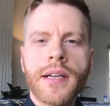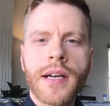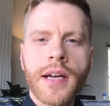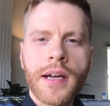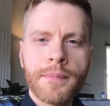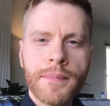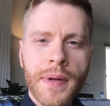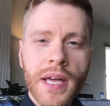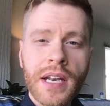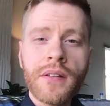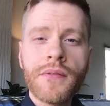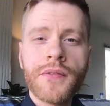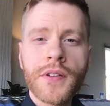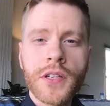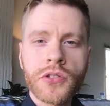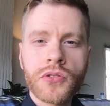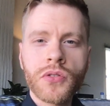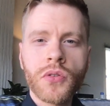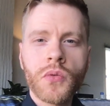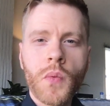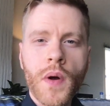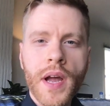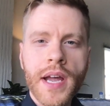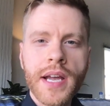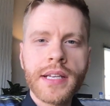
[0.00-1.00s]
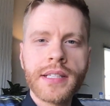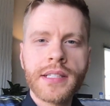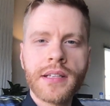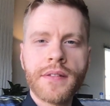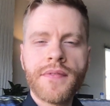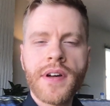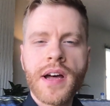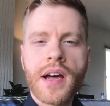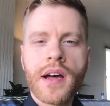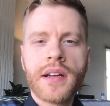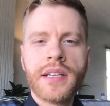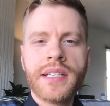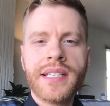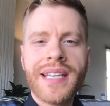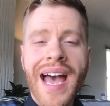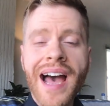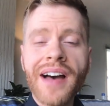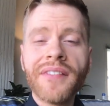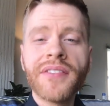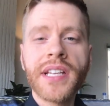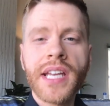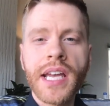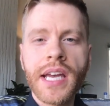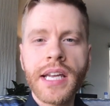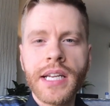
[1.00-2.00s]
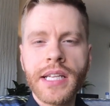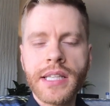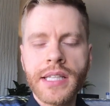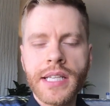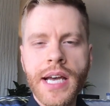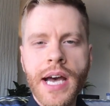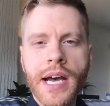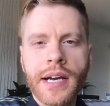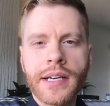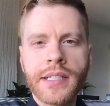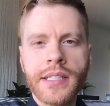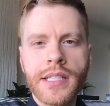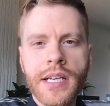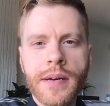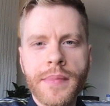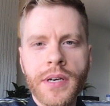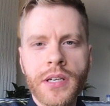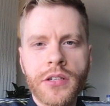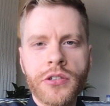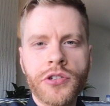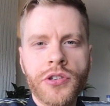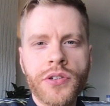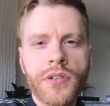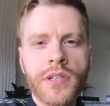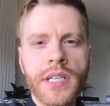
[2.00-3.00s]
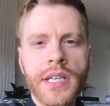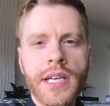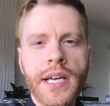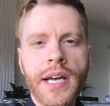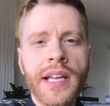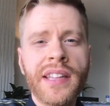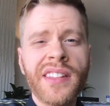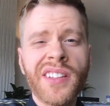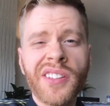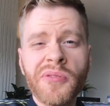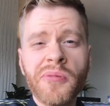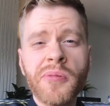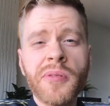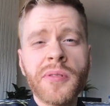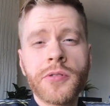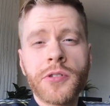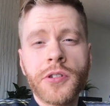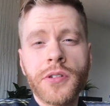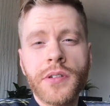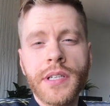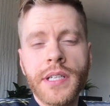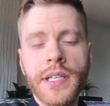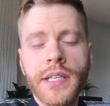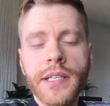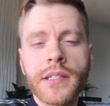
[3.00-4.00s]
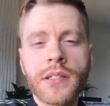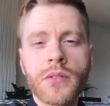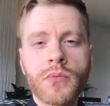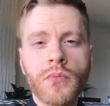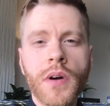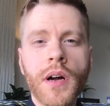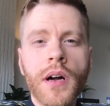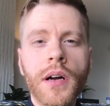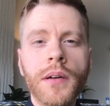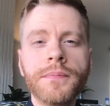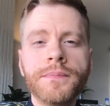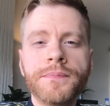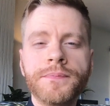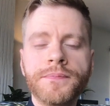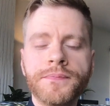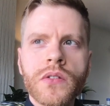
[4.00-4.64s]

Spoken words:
beneficial ways of navigating the academic journey and the career journey as well.